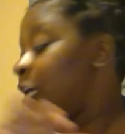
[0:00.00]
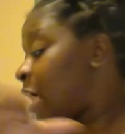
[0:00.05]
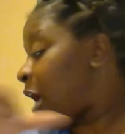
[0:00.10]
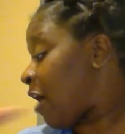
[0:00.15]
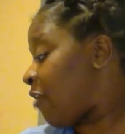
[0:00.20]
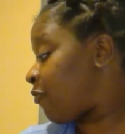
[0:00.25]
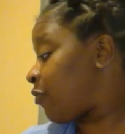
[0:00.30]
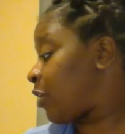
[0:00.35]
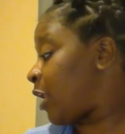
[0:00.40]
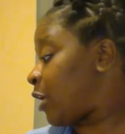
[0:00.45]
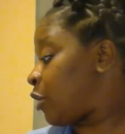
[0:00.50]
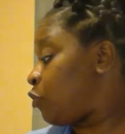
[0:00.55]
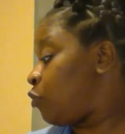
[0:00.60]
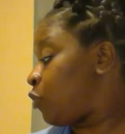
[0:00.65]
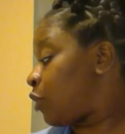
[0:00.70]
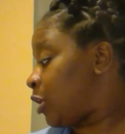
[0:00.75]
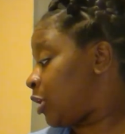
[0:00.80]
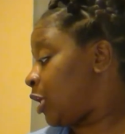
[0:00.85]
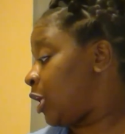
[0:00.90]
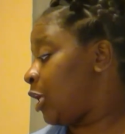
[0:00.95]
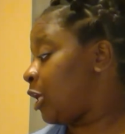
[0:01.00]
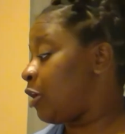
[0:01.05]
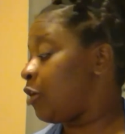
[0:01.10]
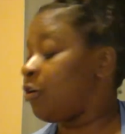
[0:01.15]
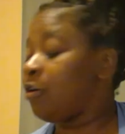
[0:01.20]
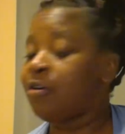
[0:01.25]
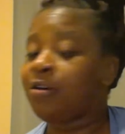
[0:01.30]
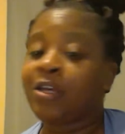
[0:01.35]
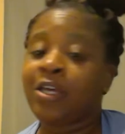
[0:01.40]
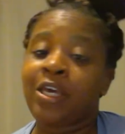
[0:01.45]
I feel like you can
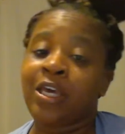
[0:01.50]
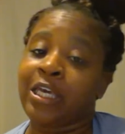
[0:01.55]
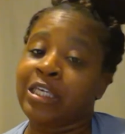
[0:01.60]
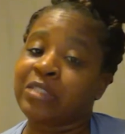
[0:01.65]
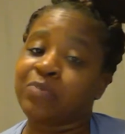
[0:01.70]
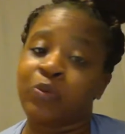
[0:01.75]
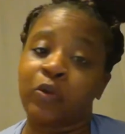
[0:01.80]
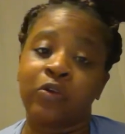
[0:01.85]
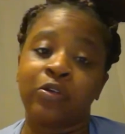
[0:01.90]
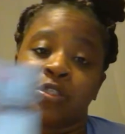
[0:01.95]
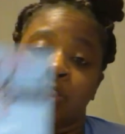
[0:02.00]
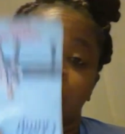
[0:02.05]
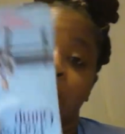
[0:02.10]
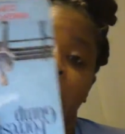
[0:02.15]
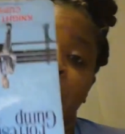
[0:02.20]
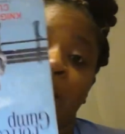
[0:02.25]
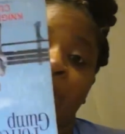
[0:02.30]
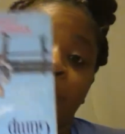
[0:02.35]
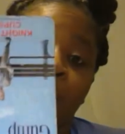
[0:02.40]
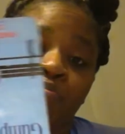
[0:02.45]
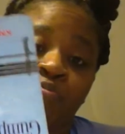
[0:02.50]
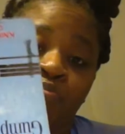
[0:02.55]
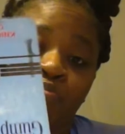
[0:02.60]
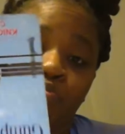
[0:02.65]
heal. And Spirit is saying,